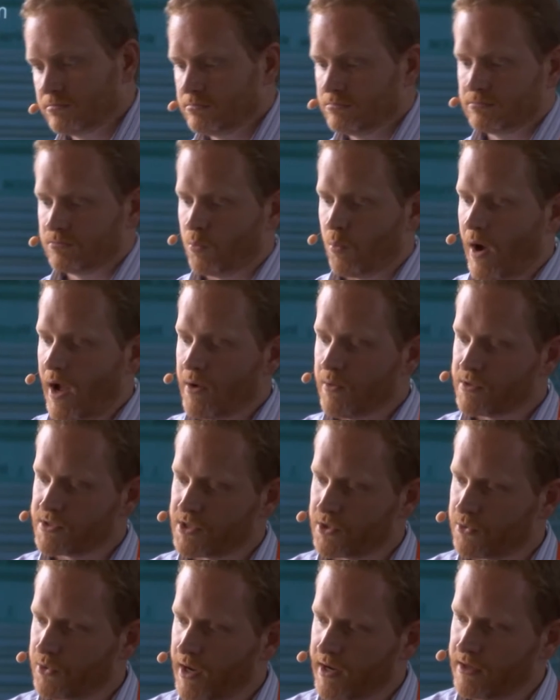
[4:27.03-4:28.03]
Why was
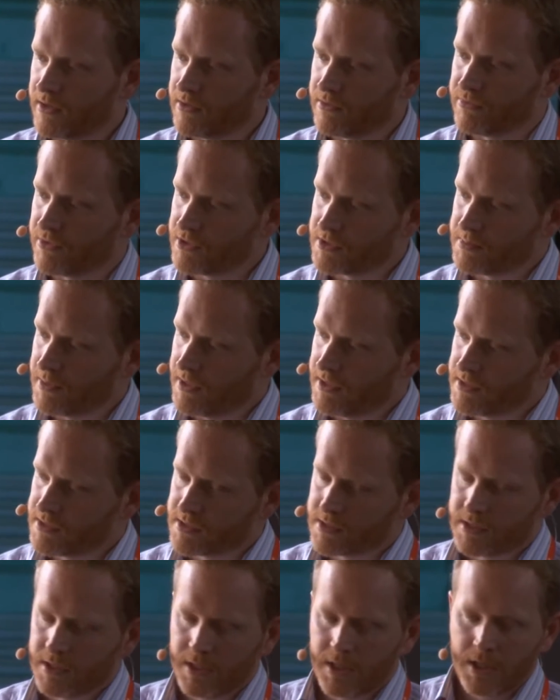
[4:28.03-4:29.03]
it created in the first
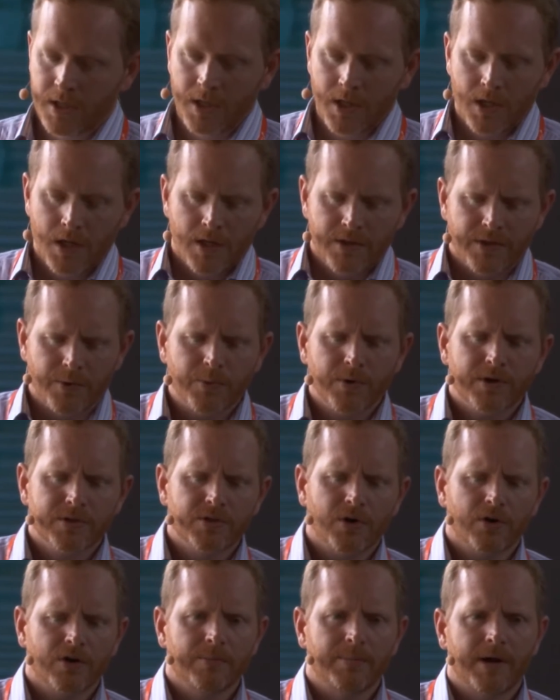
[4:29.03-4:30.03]
place? Then we're going to
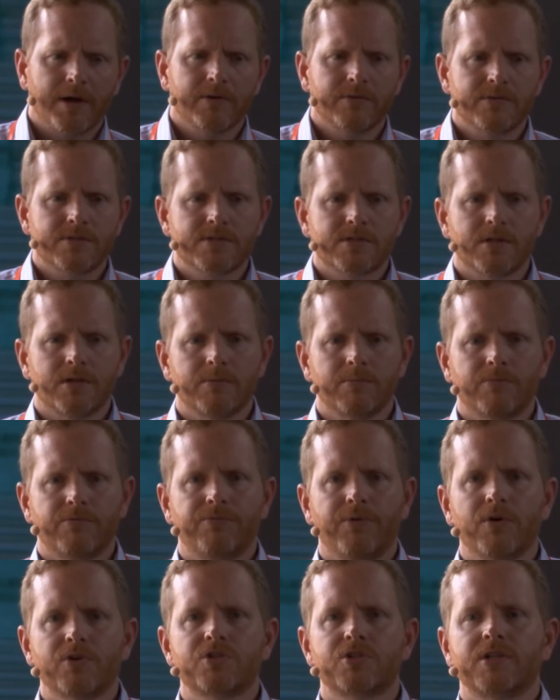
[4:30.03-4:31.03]
talk about some
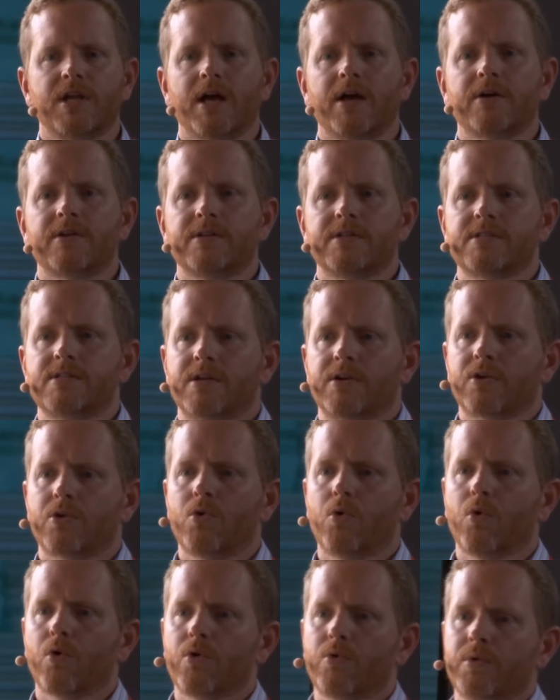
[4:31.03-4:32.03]
functionalities that are
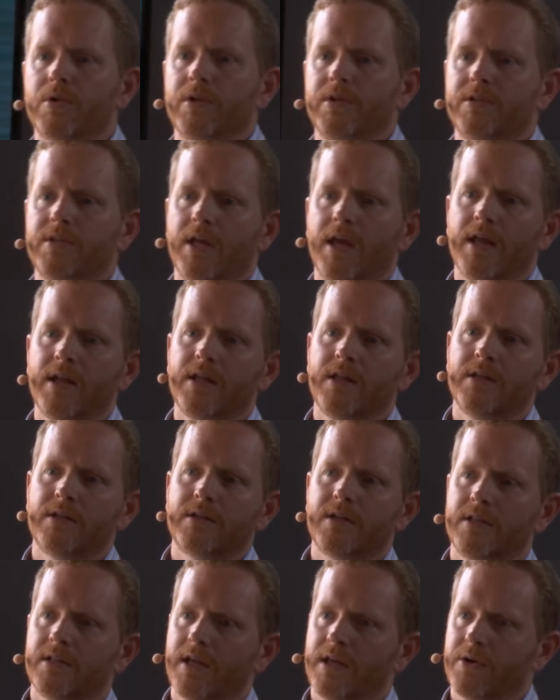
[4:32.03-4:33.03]
core really to any
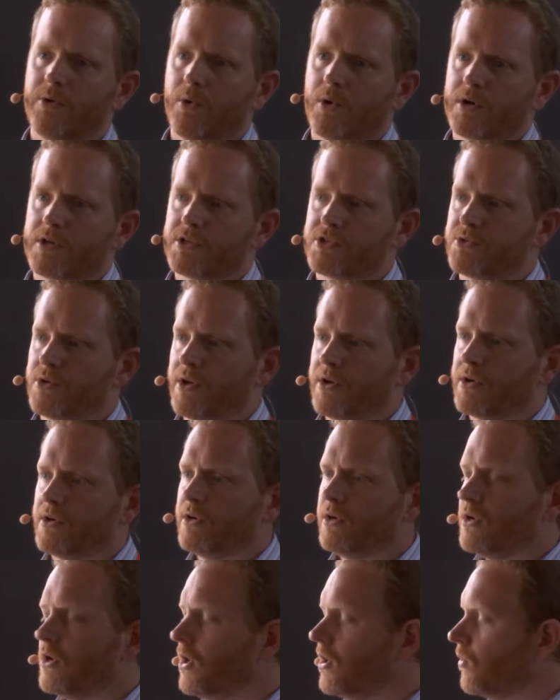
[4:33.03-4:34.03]
container orchestrator.
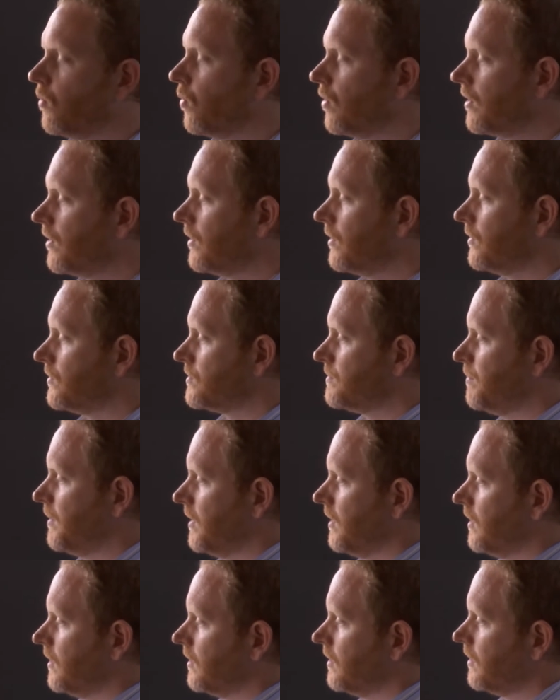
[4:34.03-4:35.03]
One of those
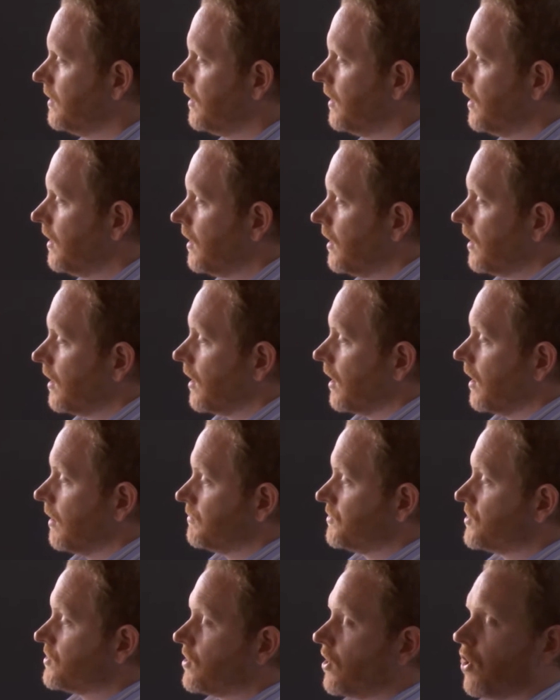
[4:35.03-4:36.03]
being
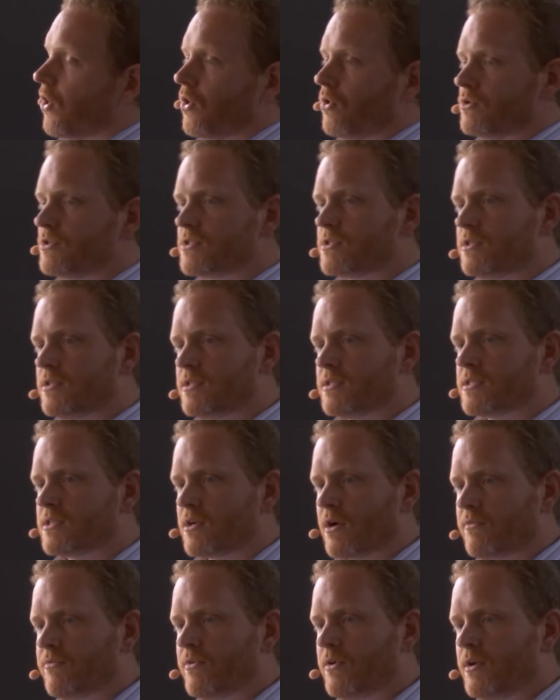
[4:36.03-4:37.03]
just host
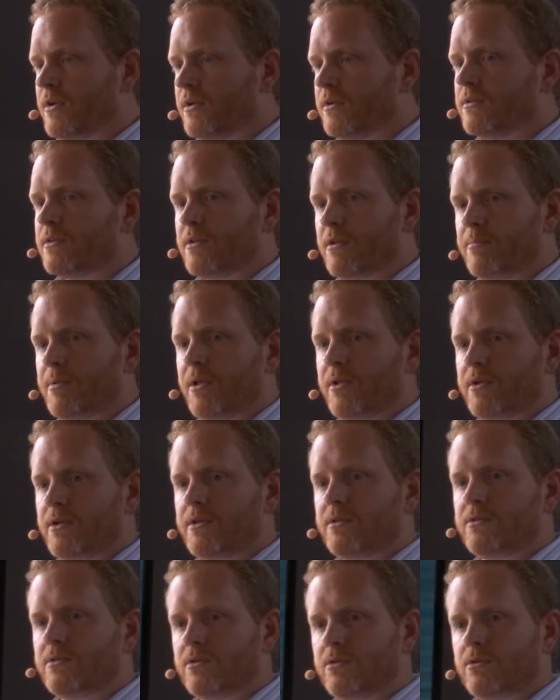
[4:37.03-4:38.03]
discovery, the
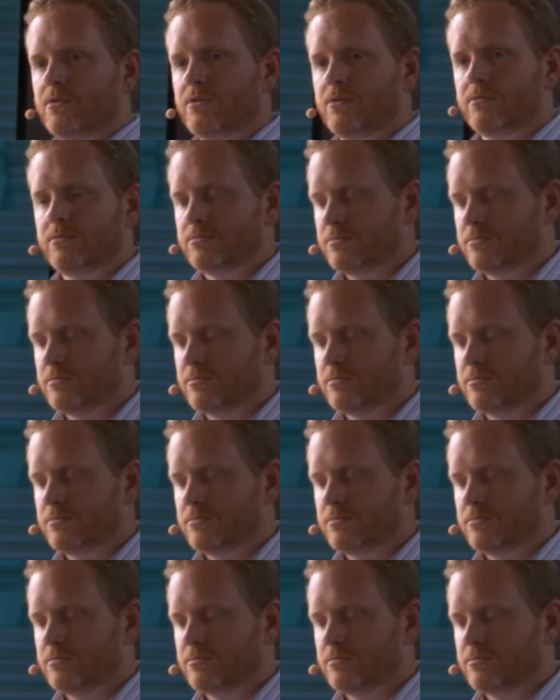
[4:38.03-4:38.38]
ability to